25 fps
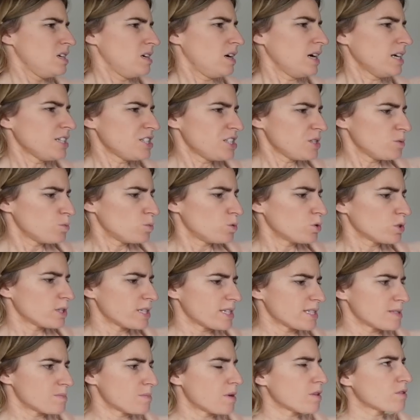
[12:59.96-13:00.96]
I actually wore
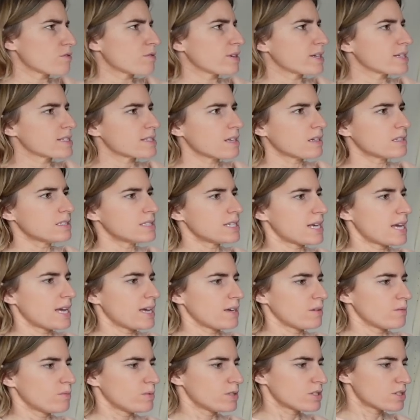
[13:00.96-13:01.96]
this Mothering
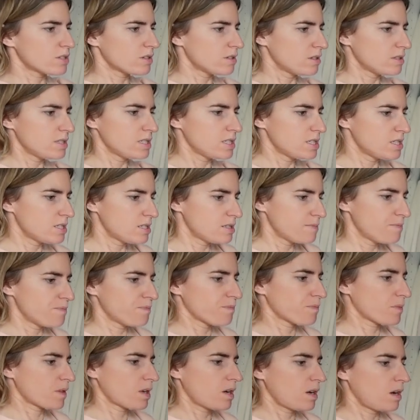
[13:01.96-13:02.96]
Sunday, which
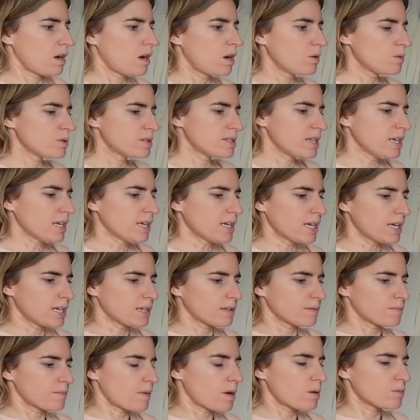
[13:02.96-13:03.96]
I was
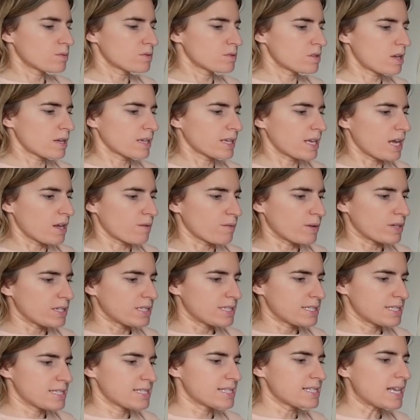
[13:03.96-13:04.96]
getting ready
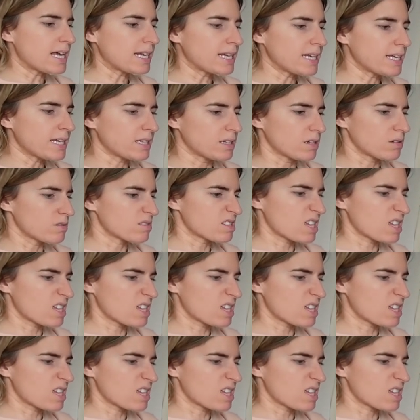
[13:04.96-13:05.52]
to sell it, and I